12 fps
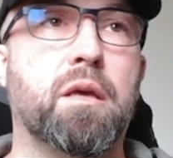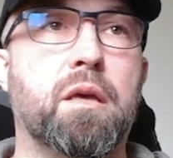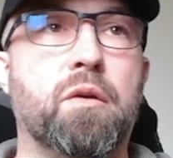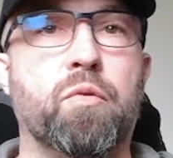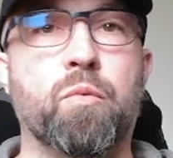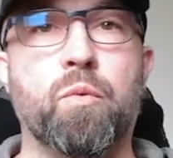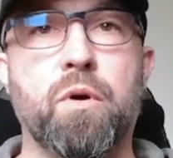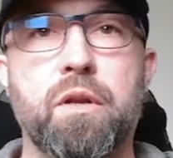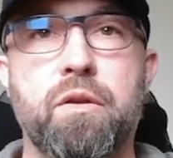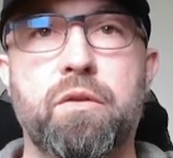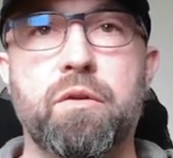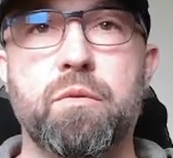If we
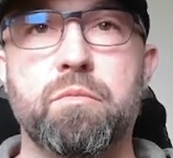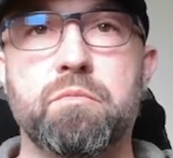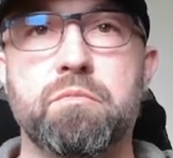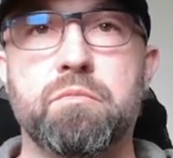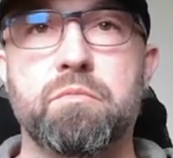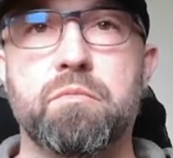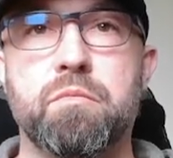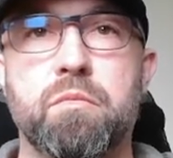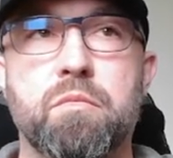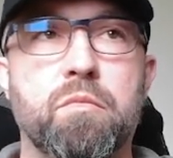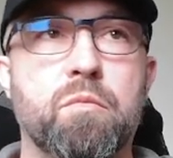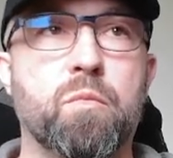wanted to,
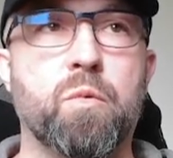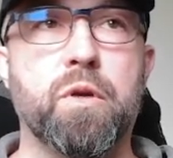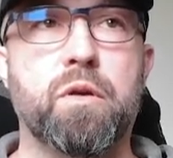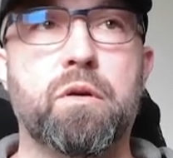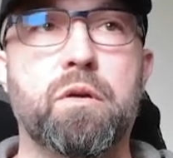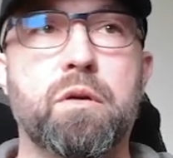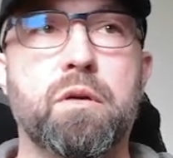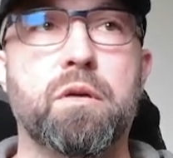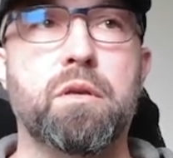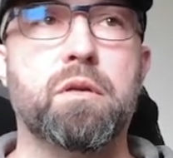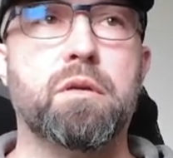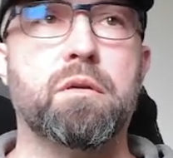we
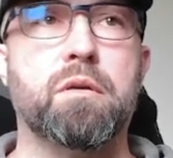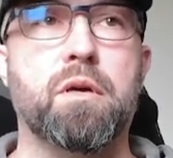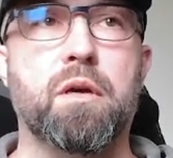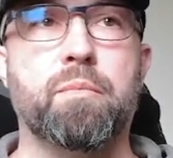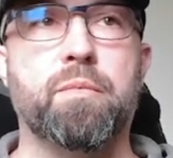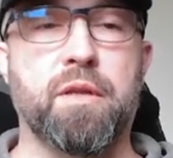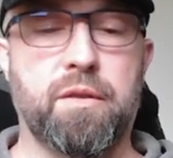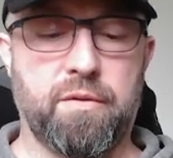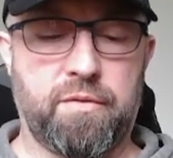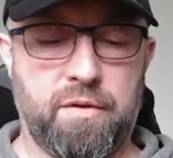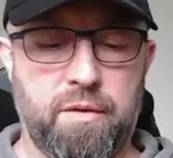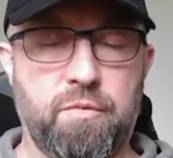could update
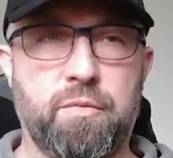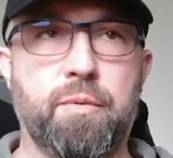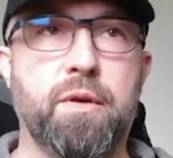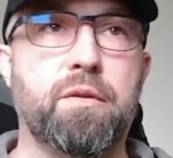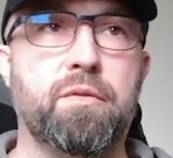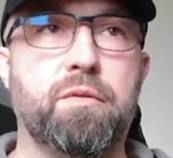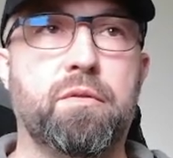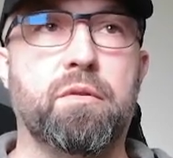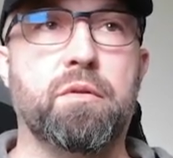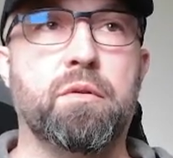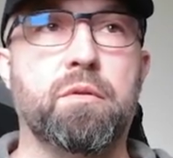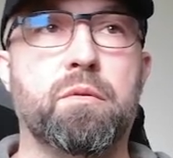this namespace
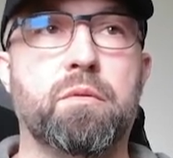to